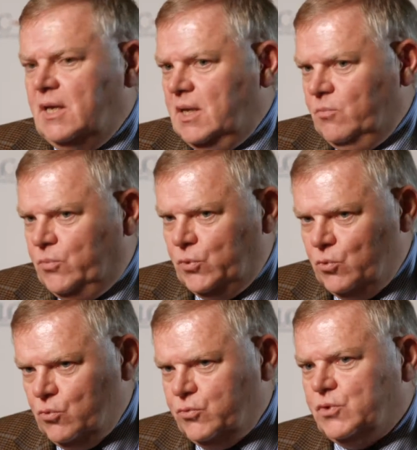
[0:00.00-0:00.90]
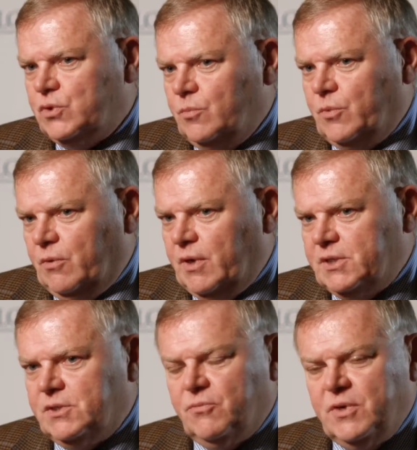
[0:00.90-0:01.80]
improves
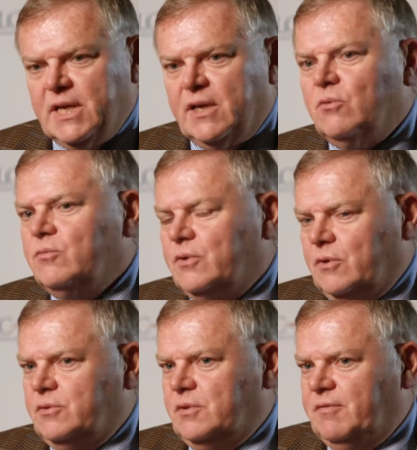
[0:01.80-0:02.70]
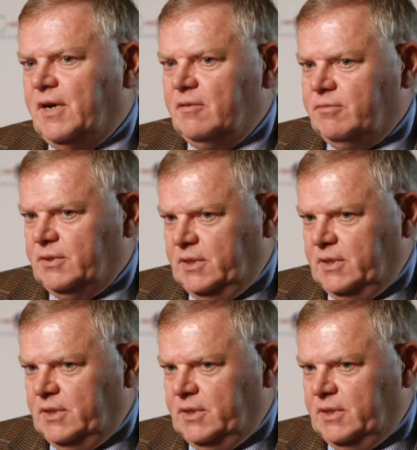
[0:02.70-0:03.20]
progression-free and overall survival